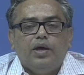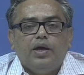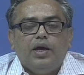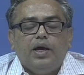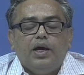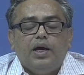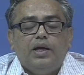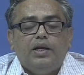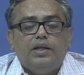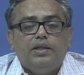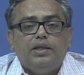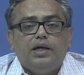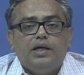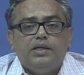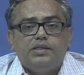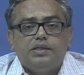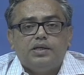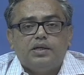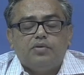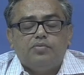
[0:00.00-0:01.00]
and in that
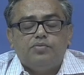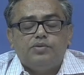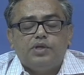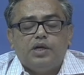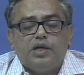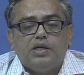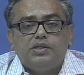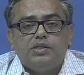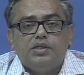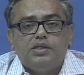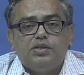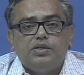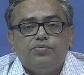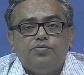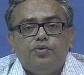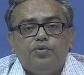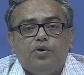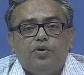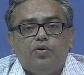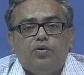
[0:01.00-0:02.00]
circumstances, if
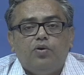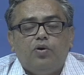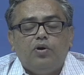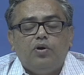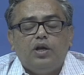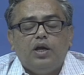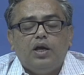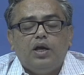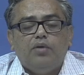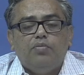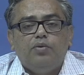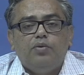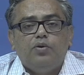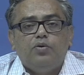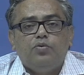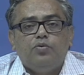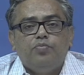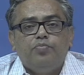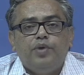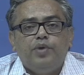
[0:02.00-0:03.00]
you are not able
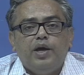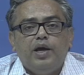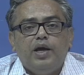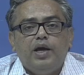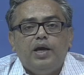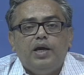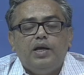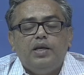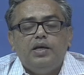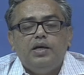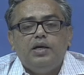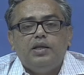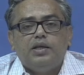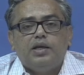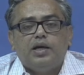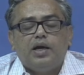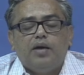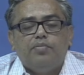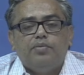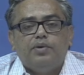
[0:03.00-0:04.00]
to pay any other
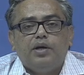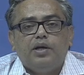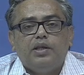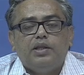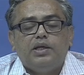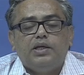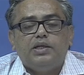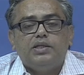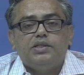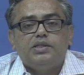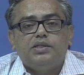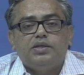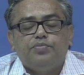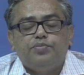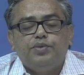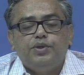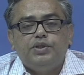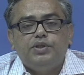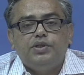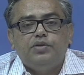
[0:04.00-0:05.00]
capital that is
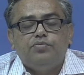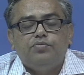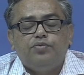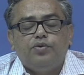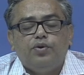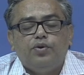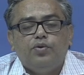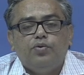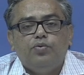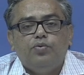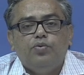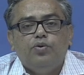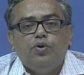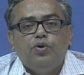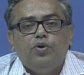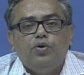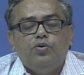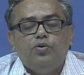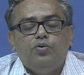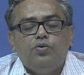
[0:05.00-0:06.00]
sufficient for you
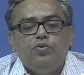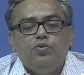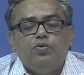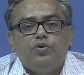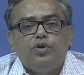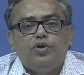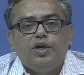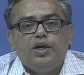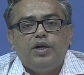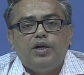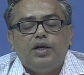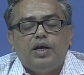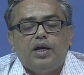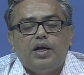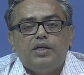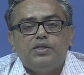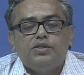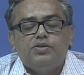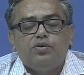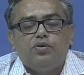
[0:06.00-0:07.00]
to treat
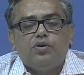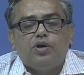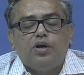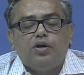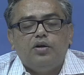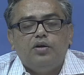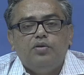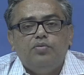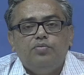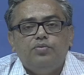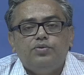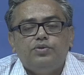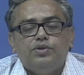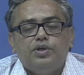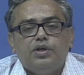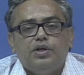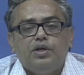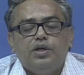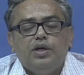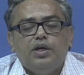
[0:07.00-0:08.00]
as your
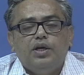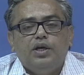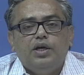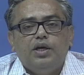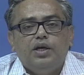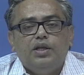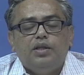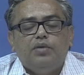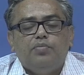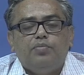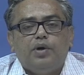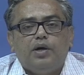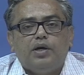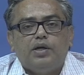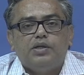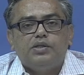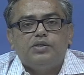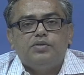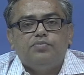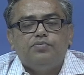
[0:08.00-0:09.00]
contribution in the
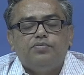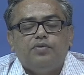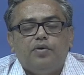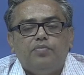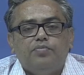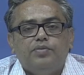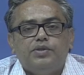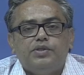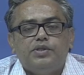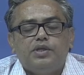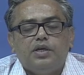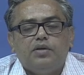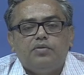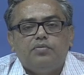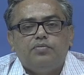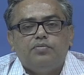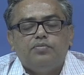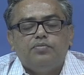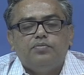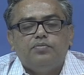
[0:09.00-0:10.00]
partnership form itself.
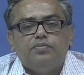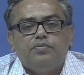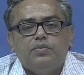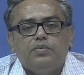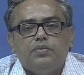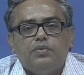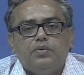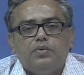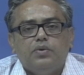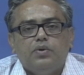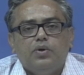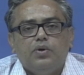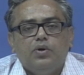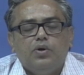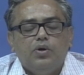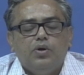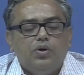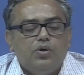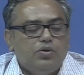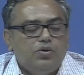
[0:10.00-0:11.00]

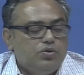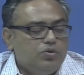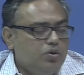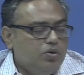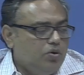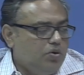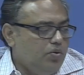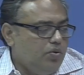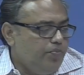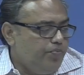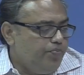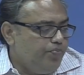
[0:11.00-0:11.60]
So,